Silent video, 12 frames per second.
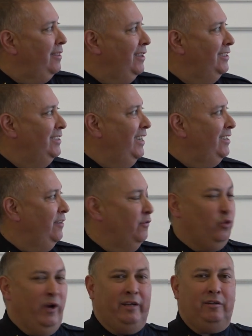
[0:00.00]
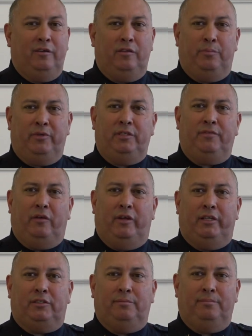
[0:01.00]
the Executive Director of the Police
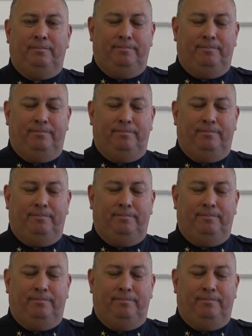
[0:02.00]
Foundation.